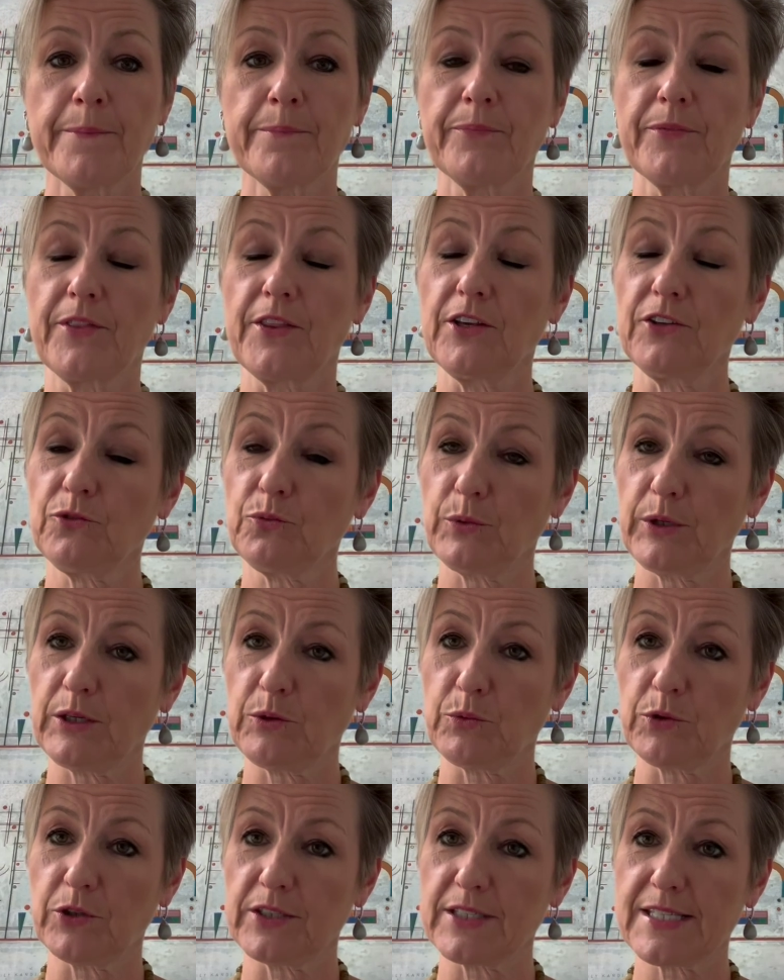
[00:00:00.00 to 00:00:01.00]
This week
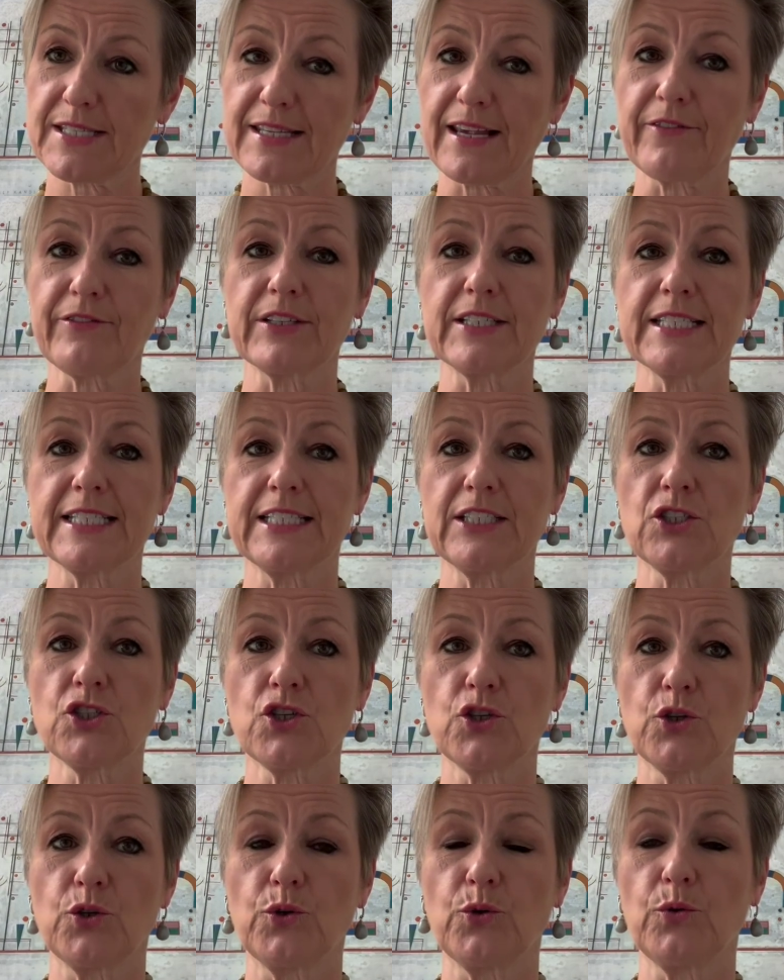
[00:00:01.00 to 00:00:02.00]
we're at
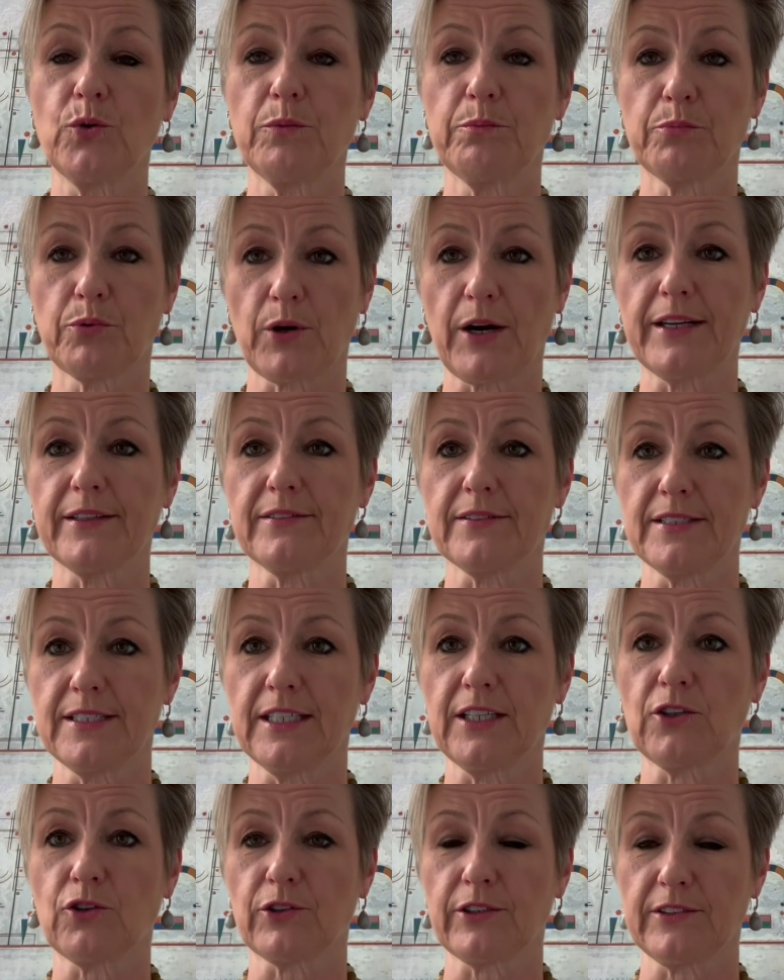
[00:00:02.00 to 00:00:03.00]
72 price
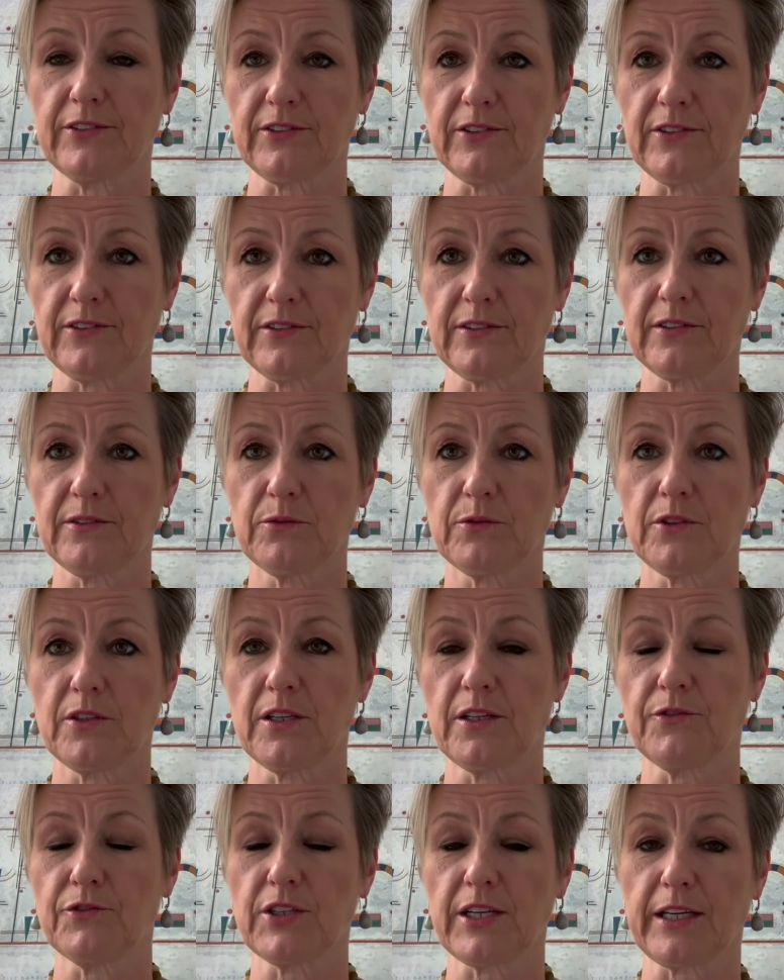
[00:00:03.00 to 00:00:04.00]
decreases that
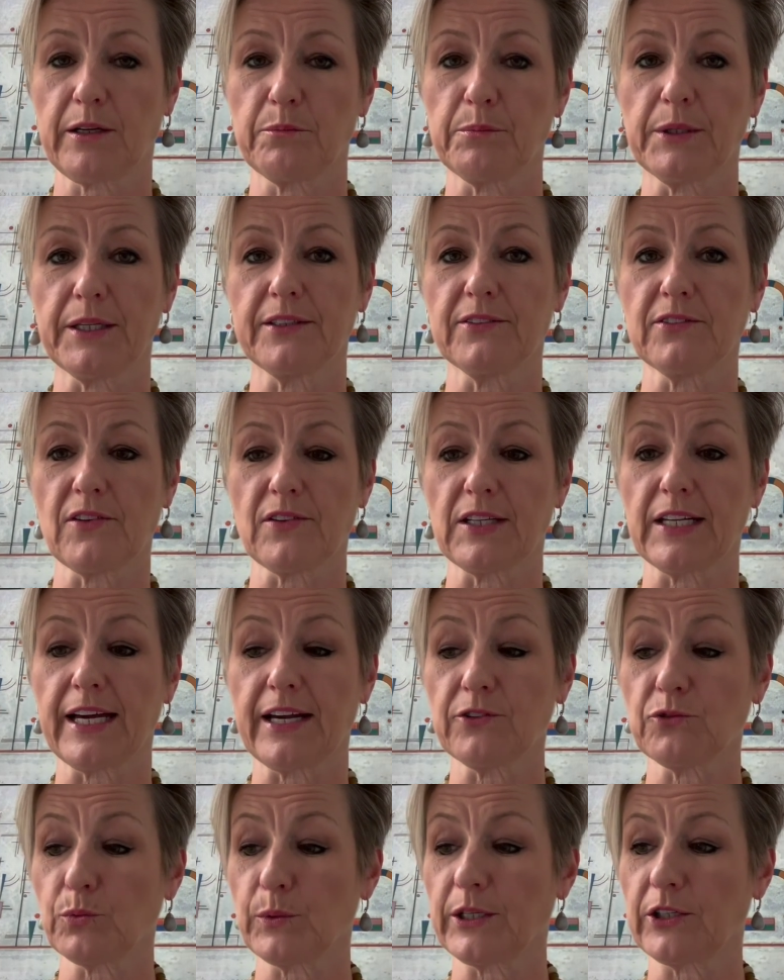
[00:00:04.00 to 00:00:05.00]
have taken place in the
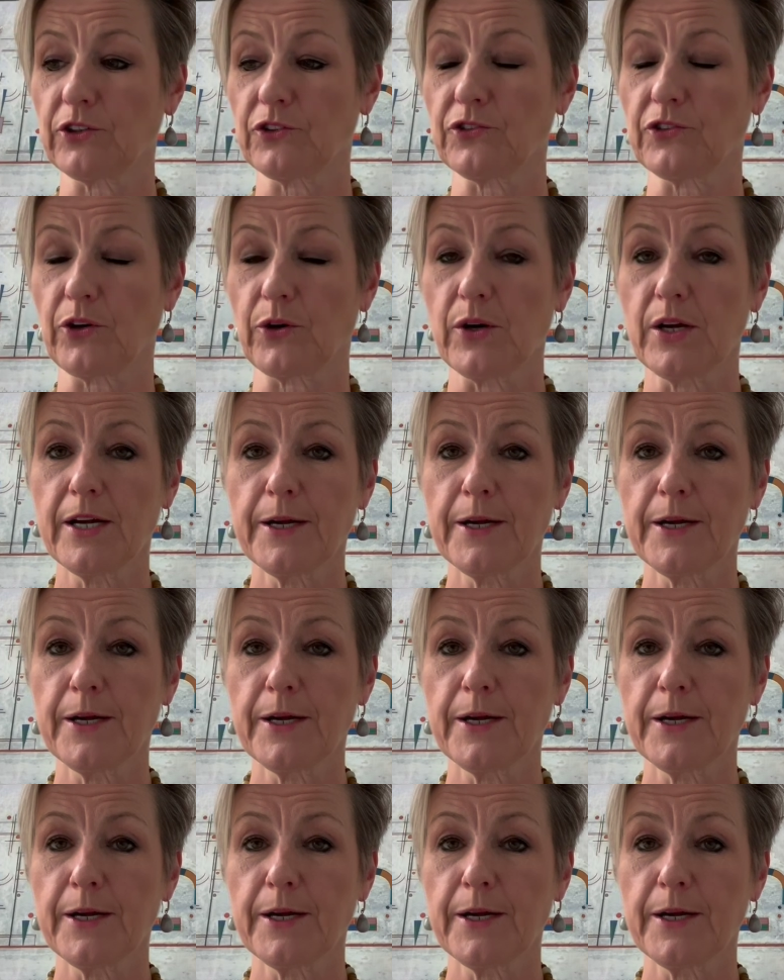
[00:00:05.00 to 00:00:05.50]
last week or so.